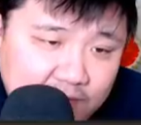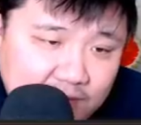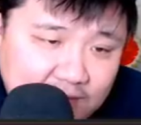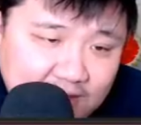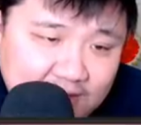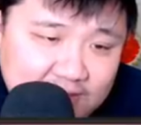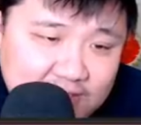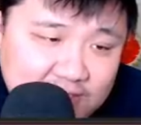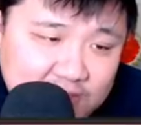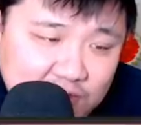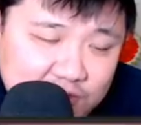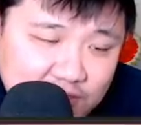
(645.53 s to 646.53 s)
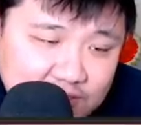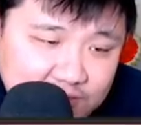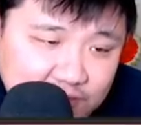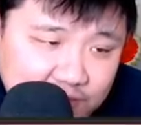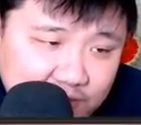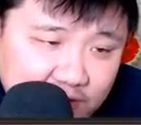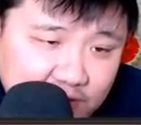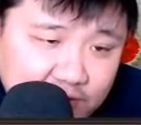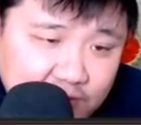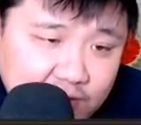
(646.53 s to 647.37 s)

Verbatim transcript: there's a small chance it would have mattered.